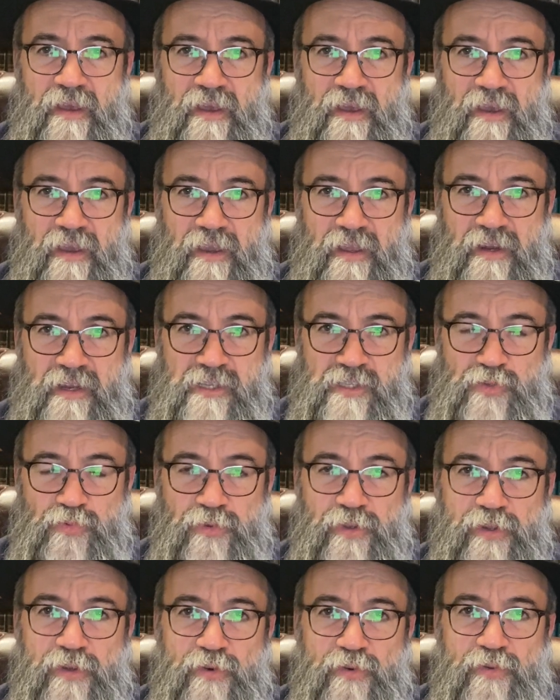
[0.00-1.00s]
And as
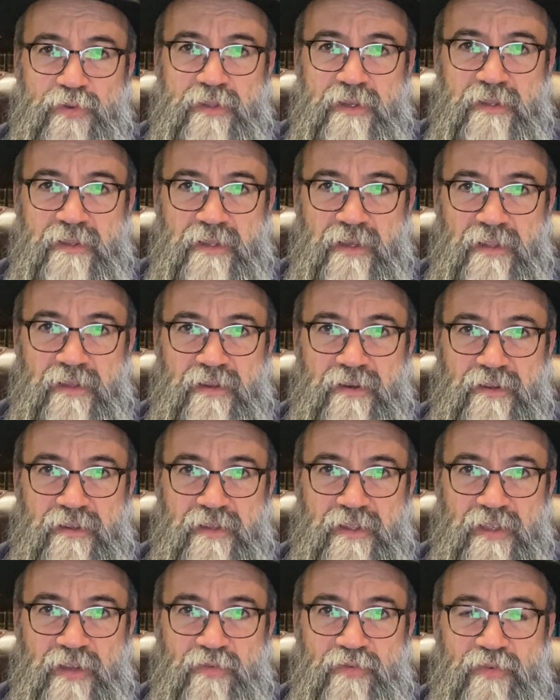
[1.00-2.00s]
we know that under
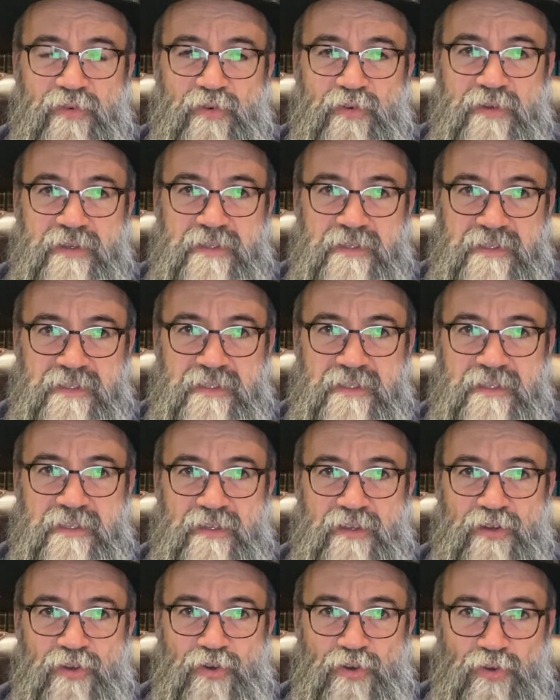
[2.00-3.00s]
the influence
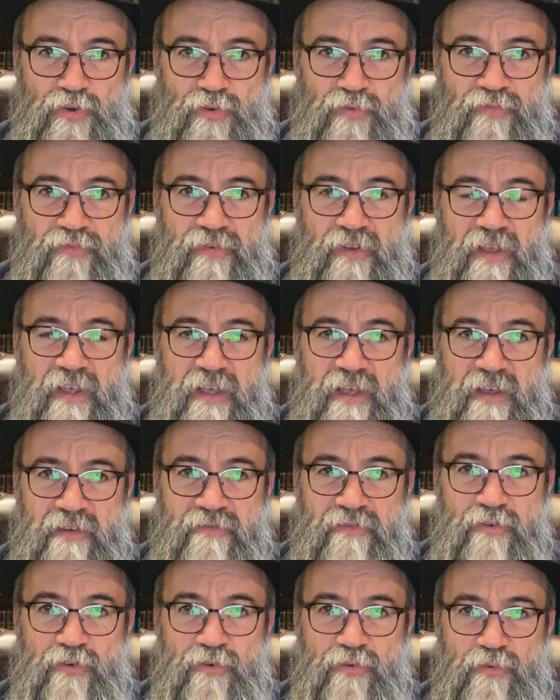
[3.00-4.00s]
of
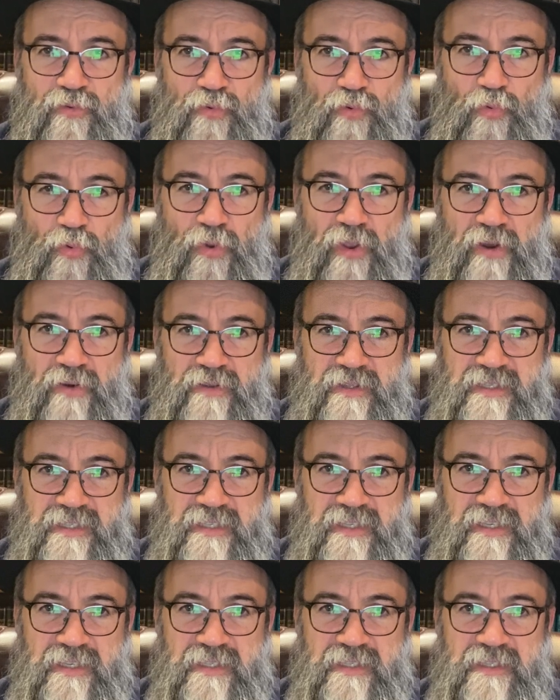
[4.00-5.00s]
Chava, where it
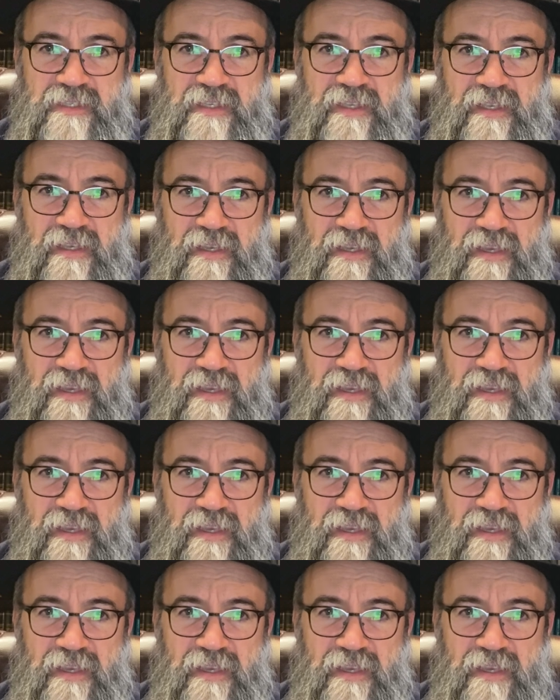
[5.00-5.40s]
says